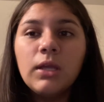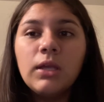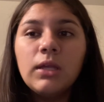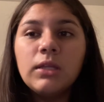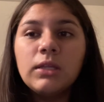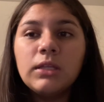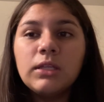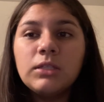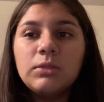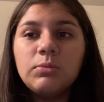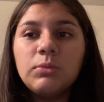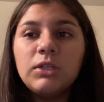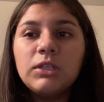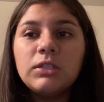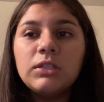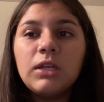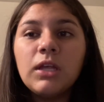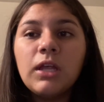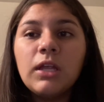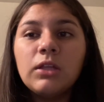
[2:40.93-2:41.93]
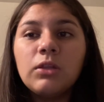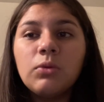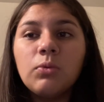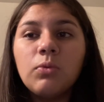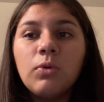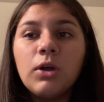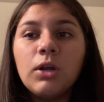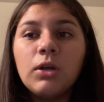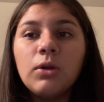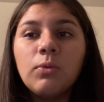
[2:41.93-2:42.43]
This means that
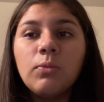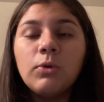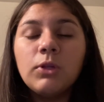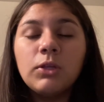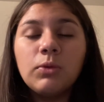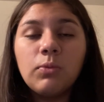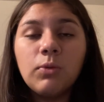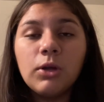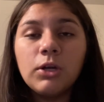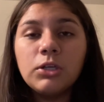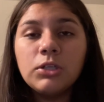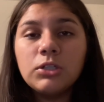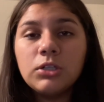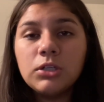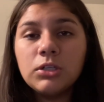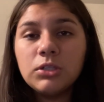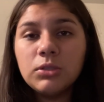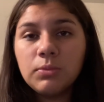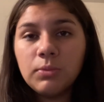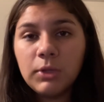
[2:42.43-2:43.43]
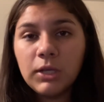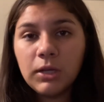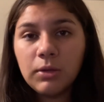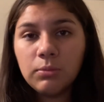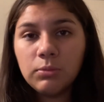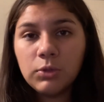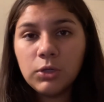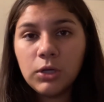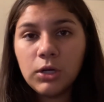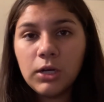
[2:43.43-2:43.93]
when the water starts to become
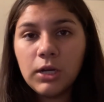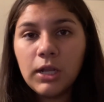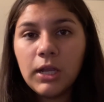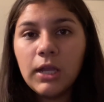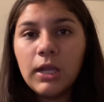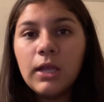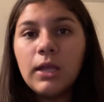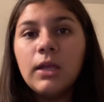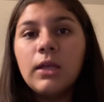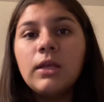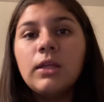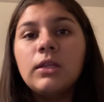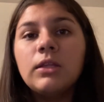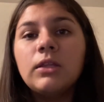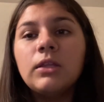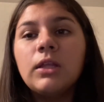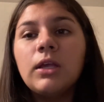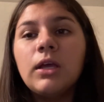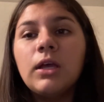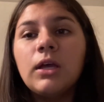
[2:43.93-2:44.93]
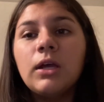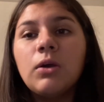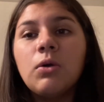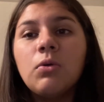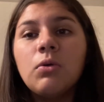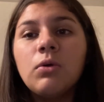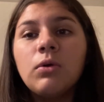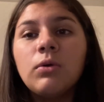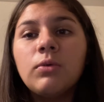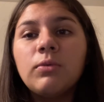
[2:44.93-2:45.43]
dirty, the
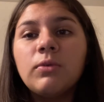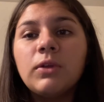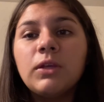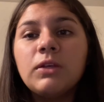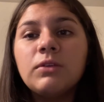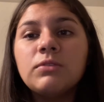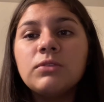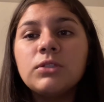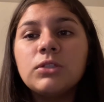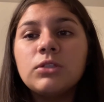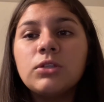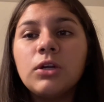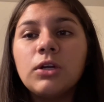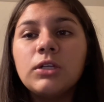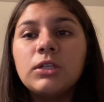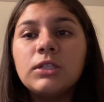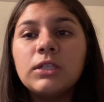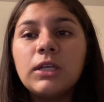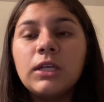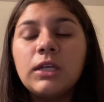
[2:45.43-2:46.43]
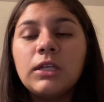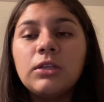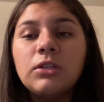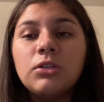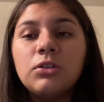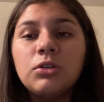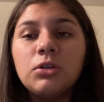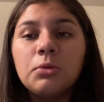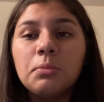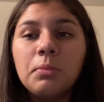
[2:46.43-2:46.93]
coral reefs start to eat the
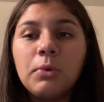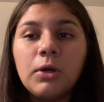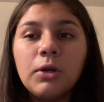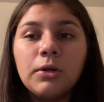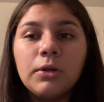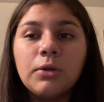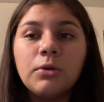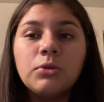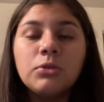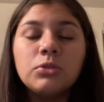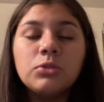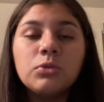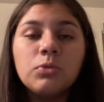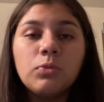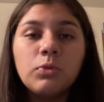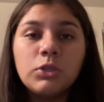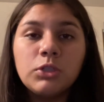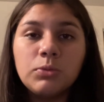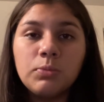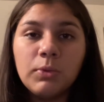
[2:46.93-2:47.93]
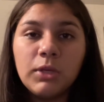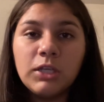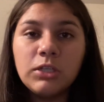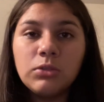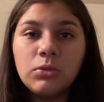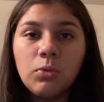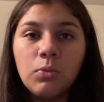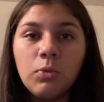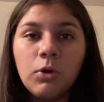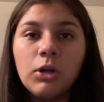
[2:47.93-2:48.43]
dirt particles, which makes
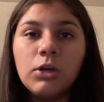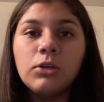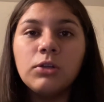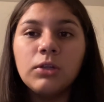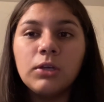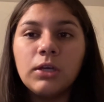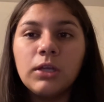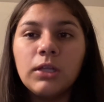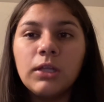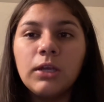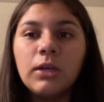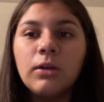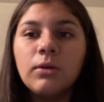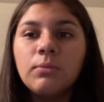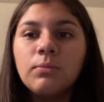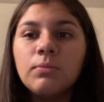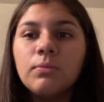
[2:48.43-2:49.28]
the water look clear.